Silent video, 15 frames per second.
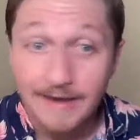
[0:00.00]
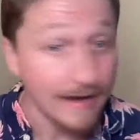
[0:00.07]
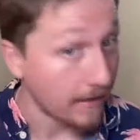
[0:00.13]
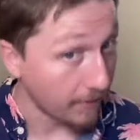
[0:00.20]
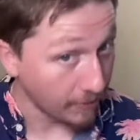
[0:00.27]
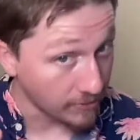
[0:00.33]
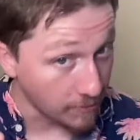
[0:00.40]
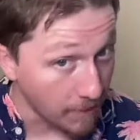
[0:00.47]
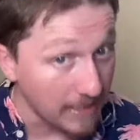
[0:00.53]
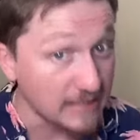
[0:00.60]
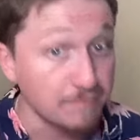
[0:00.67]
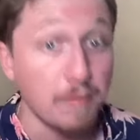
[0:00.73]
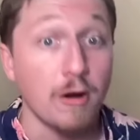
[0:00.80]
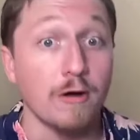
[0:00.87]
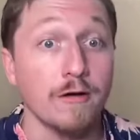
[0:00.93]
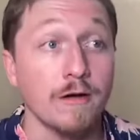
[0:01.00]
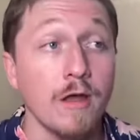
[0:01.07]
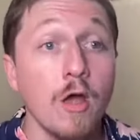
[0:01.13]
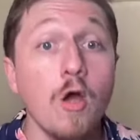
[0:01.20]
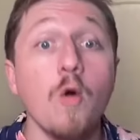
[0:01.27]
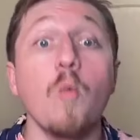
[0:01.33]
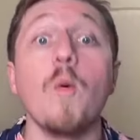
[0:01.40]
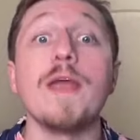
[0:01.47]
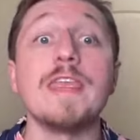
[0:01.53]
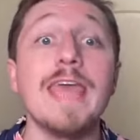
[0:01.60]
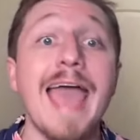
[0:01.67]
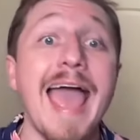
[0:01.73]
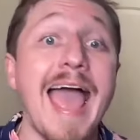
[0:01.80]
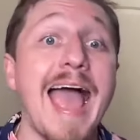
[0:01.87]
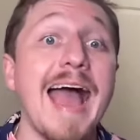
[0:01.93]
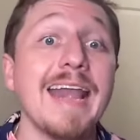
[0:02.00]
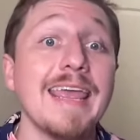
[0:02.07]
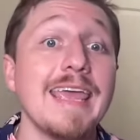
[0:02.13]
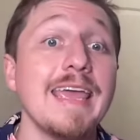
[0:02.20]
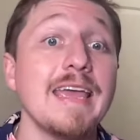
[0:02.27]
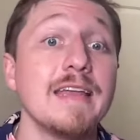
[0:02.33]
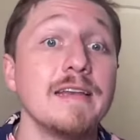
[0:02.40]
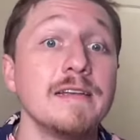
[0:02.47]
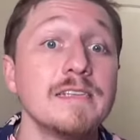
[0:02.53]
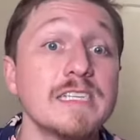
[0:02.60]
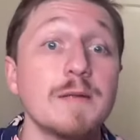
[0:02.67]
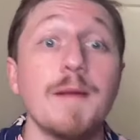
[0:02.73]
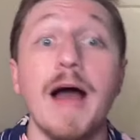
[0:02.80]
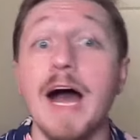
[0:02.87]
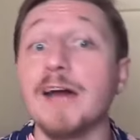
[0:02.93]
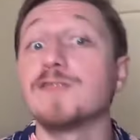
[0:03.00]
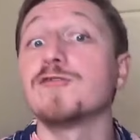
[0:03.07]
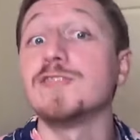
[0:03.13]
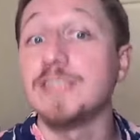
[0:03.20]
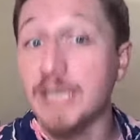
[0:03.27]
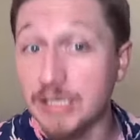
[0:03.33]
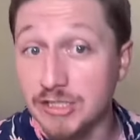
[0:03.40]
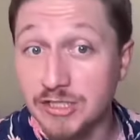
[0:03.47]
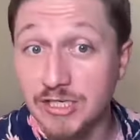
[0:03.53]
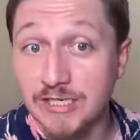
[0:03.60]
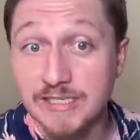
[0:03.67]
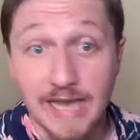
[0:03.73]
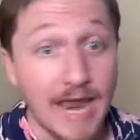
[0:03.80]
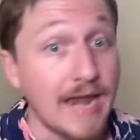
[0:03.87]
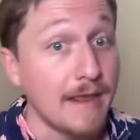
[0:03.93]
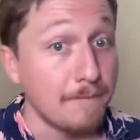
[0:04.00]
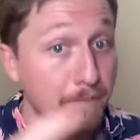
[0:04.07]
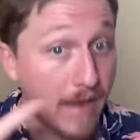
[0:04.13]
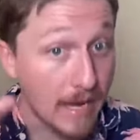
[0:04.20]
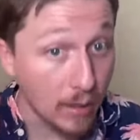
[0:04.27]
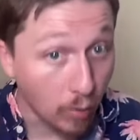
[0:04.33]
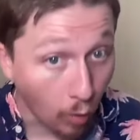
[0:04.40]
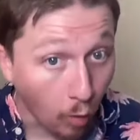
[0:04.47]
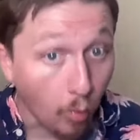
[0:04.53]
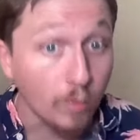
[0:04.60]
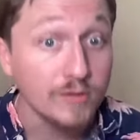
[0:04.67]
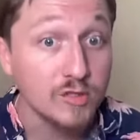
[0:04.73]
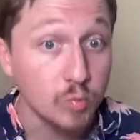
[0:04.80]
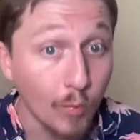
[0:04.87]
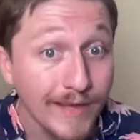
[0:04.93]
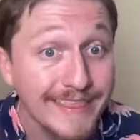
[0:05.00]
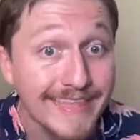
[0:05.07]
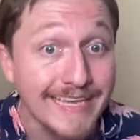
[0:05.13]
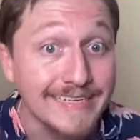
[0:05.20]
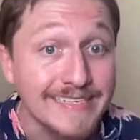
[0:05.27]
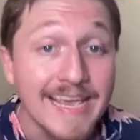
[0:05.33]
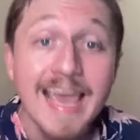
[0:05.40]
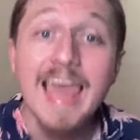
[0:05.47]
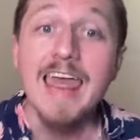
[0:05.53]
Now, here's the best part when you add in some other dishes and a main course with it,